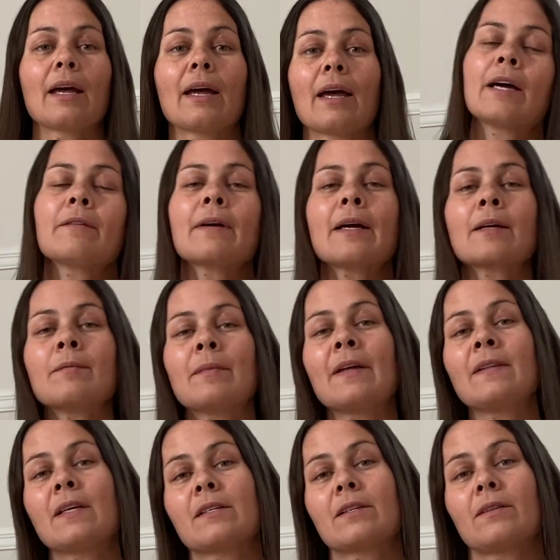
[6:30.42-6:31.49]
I
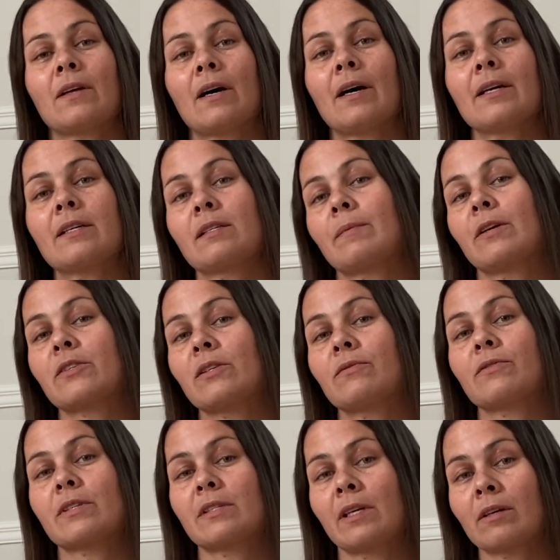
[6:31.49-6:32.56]
recommend these a lot, especially
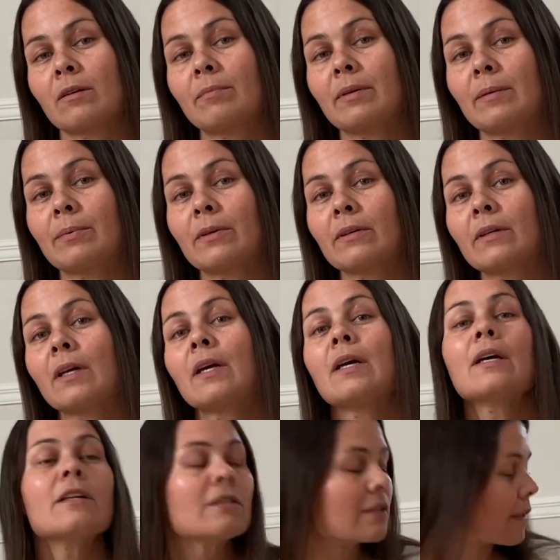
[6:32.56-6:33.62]
for single people,
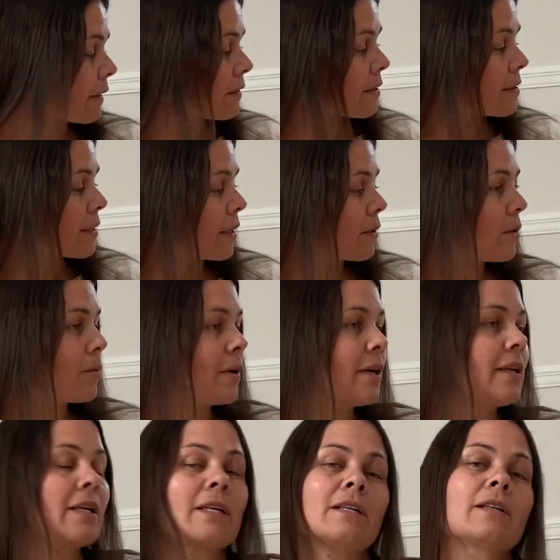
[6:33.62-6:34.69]
to get the single
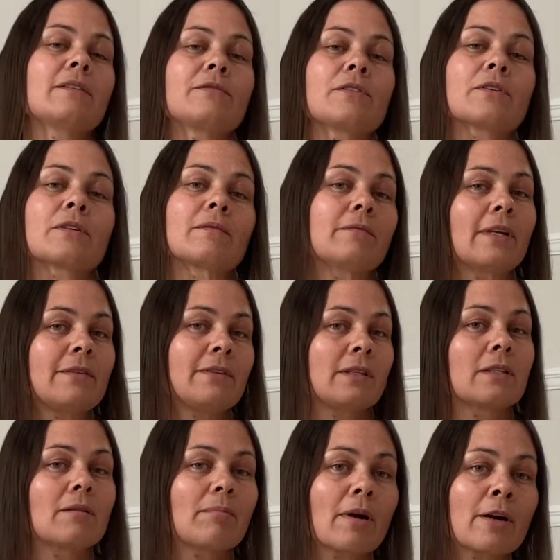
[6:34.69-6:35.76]
one, and if you're living
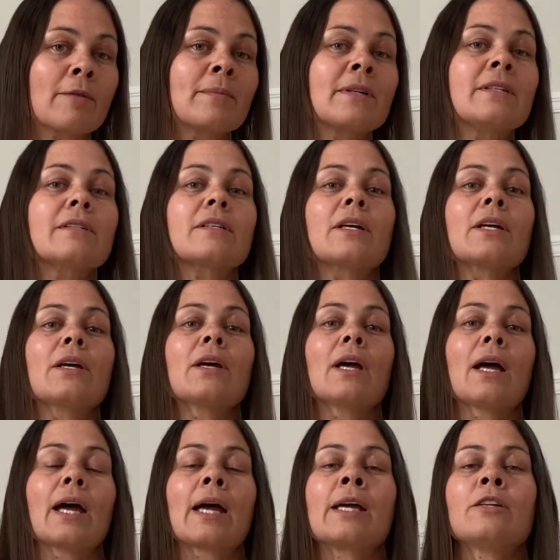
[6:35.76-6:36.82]
in an apartment
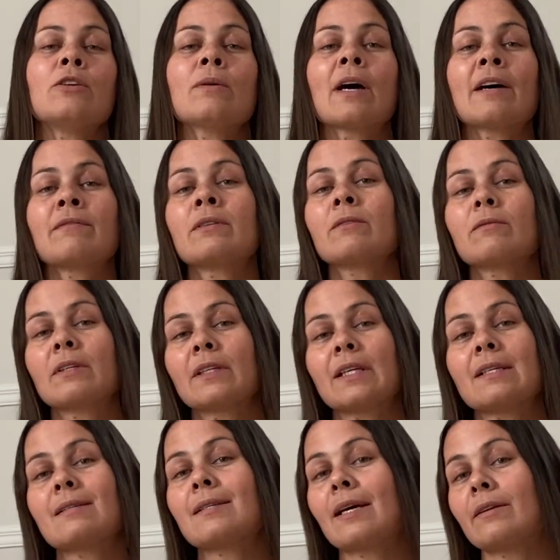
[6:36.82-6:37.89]
and you haven't really
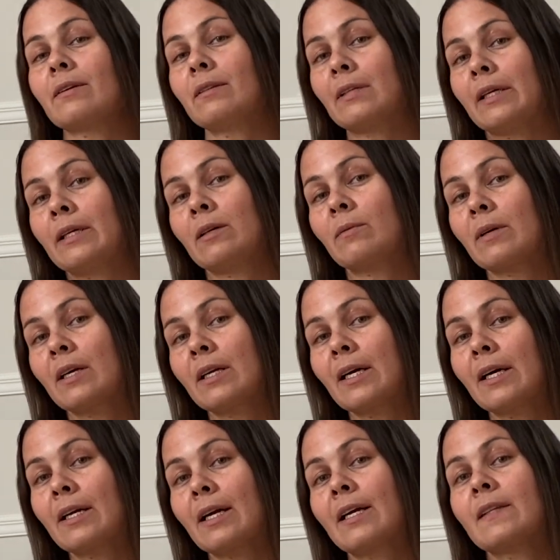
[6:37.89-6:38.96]
settled anywhere
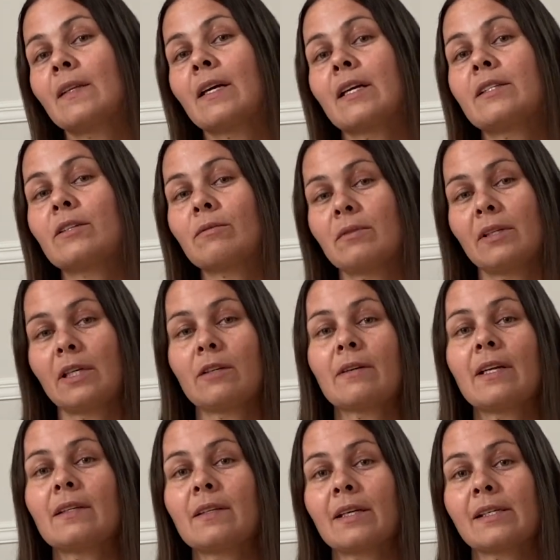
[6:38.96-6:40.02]
yet, I think it's a really
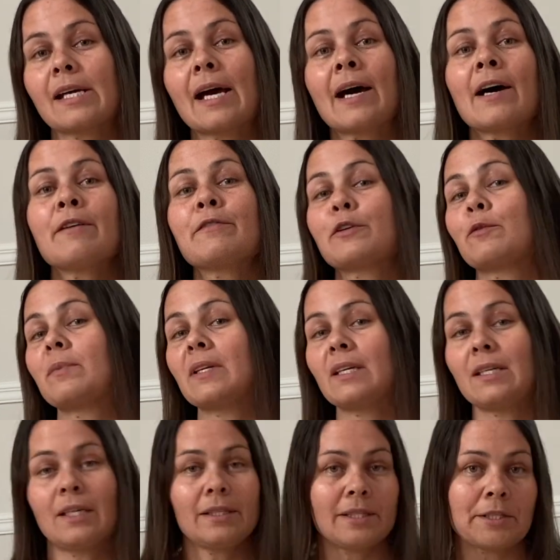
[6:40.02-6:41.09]
great thing to have. It'll
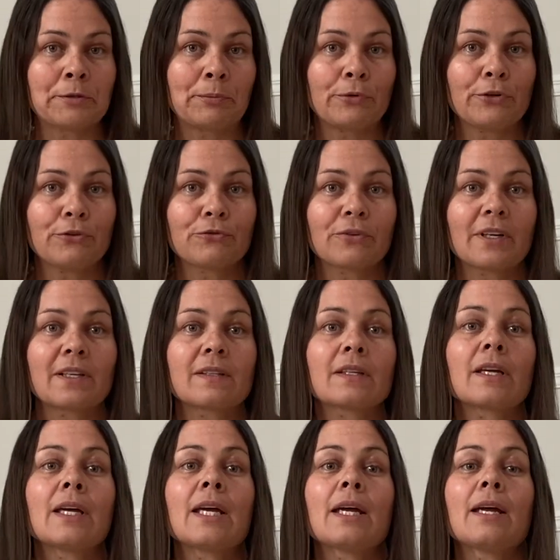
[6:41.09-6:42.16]
be easy to move with,
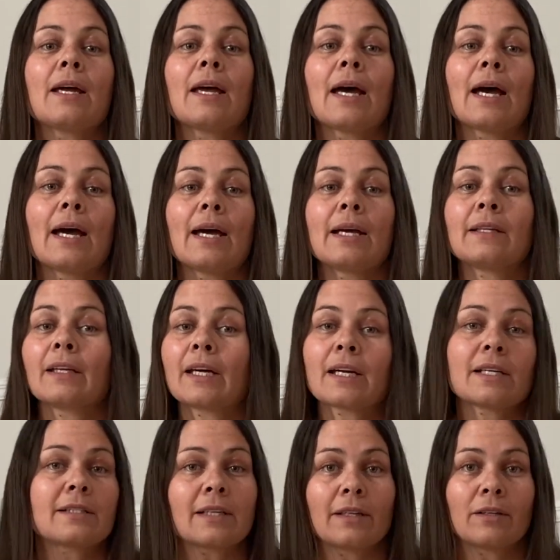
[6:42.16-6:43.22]
and like
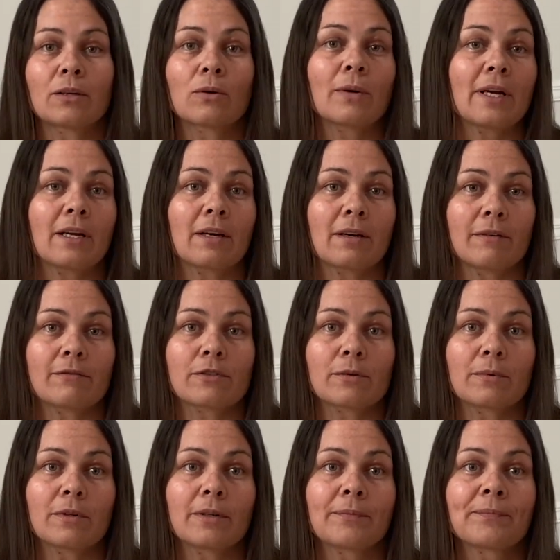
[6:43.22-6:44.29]
I said, they're quite
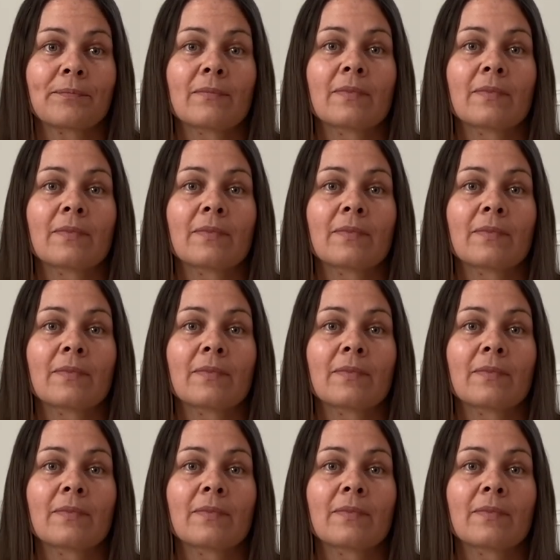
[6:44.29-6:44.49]
comfortable.